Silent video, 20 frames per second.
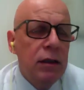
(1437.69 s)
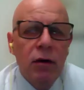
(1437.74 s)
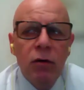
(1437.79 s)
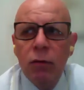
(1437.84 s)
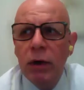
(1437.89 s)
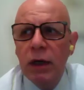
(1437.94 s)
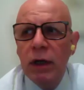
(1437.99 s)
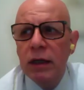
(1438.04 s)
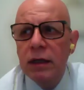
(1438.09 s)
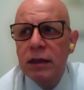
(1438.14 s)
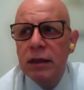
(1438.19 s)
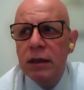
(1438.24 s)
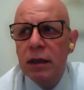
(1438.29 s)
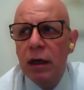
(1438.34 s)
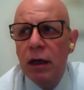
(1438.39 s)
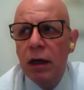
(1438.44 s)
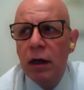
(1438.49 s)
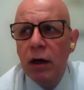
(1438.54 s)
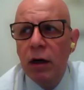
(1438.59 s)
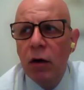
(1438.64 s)
with
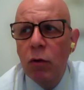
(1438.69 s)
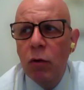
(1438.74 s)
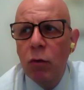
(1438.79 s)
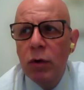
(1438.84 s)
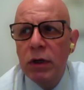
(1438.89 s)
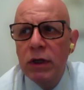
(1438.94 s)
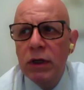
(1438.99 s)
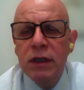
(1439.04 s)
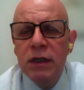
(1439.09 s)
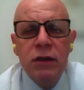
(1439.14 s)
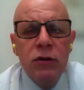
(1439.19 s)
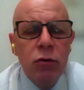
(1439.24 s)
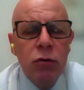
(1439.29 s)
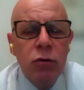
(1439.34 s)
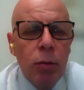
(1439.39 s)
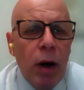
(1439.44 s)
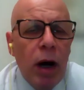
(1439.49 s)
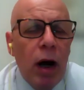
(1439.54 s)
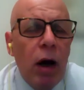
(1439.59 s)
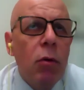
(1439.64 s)
these two
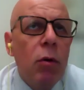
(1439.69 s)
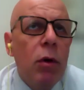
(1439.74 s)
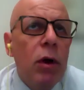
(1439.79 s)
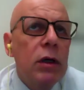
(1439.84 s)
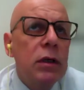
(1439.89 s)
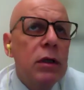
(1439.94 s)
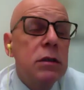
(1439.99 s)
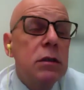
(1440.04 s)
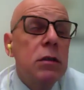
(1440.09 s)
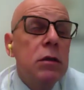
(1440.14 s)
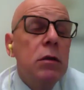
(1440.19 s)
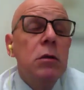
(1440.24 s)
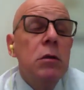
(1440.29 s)
powers.